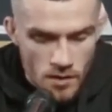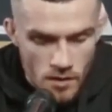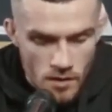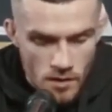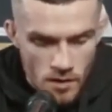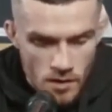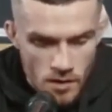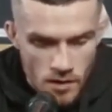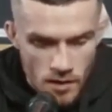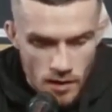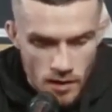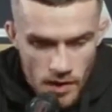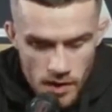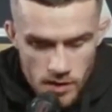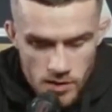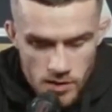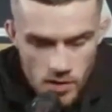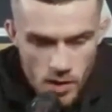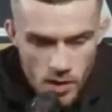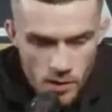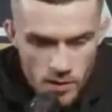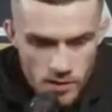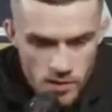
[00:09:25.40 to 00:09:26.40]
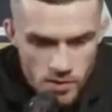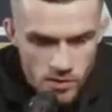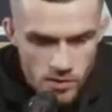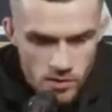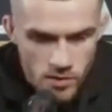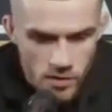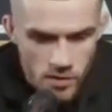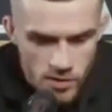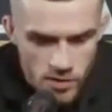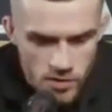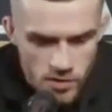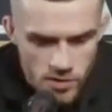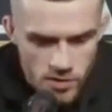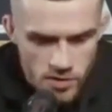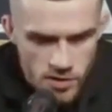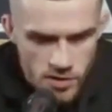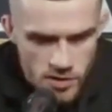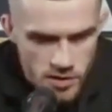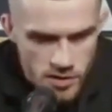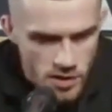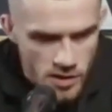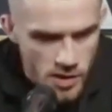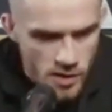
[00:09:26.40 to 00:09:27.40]
Yeah, it's always good. It's just
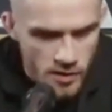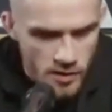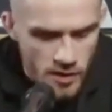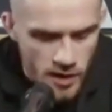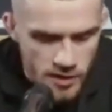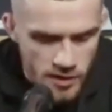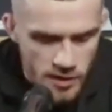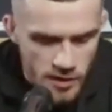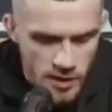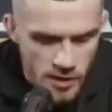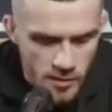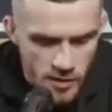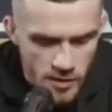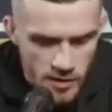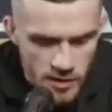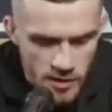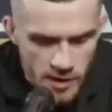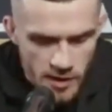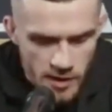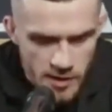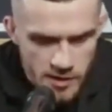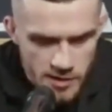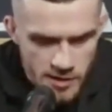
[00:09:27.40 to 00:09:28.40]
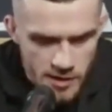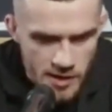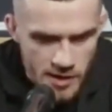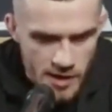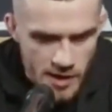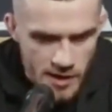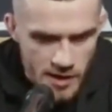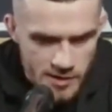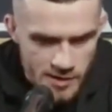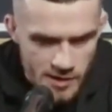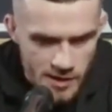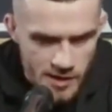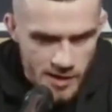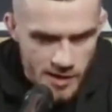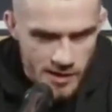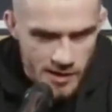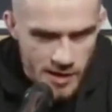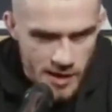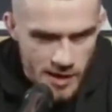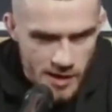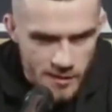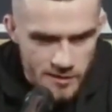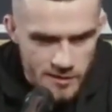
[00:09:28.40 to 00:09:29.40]
nice to know your team are there. It's kind of has you
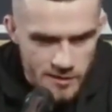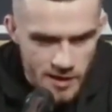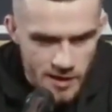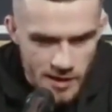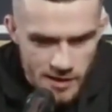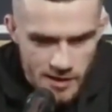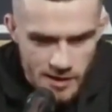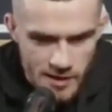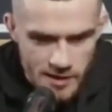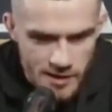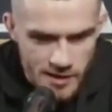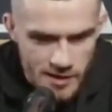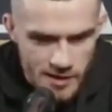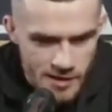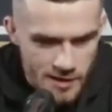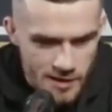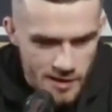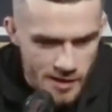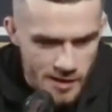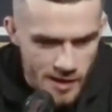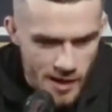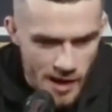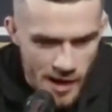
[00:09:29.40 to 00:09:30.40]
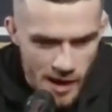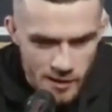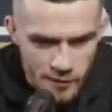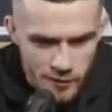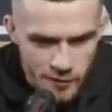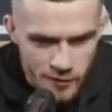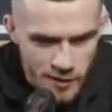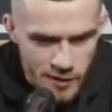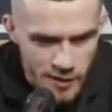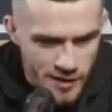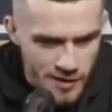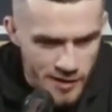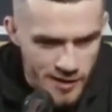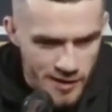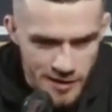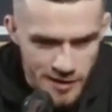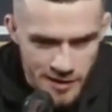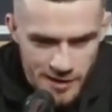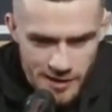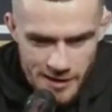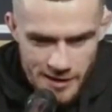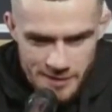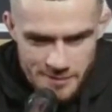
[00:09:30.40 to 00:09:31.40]
kind of have that kind of like alpha
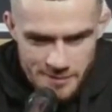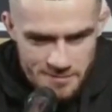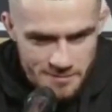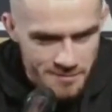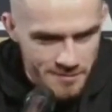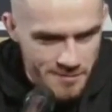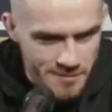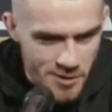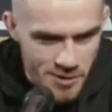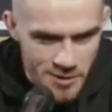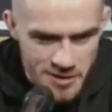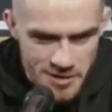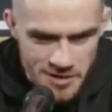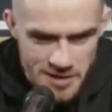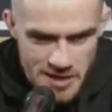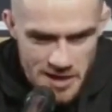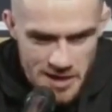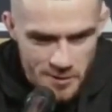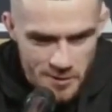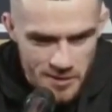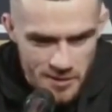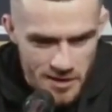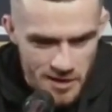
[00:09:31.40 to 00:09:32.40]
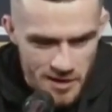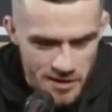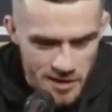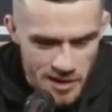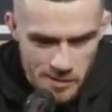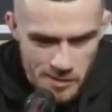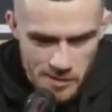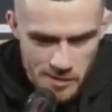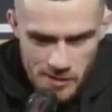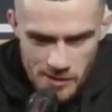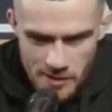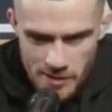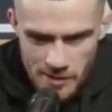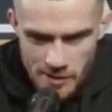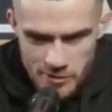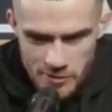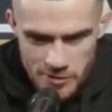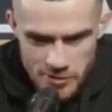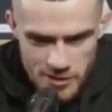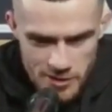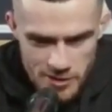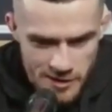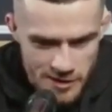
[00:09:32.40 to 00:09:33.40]
kind of mindset when your team are
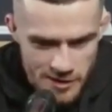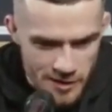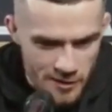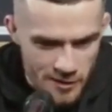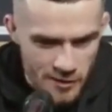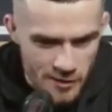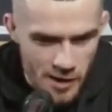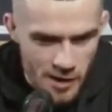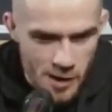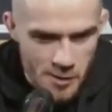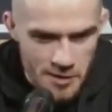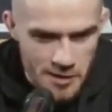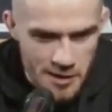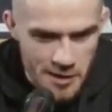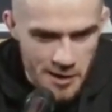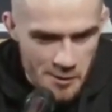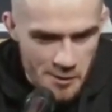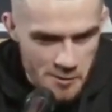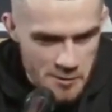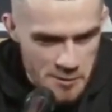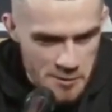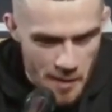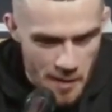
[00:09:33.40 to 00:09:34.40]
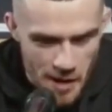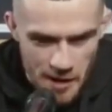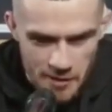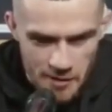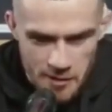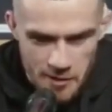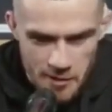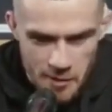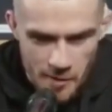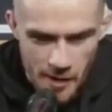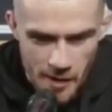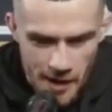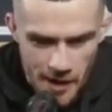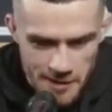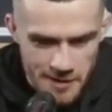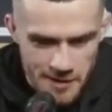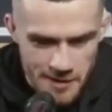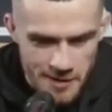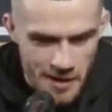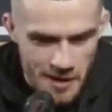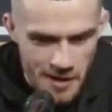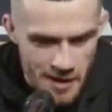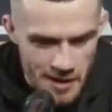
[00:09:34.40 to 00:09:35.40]
around you. You know, you're you're always better in a pack
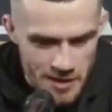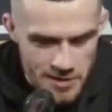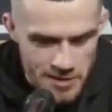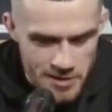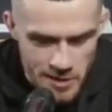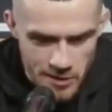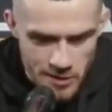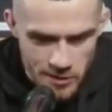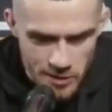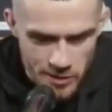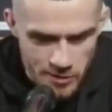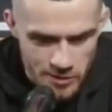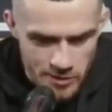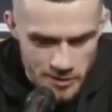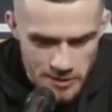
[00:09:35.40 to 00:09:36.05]
than you are solo.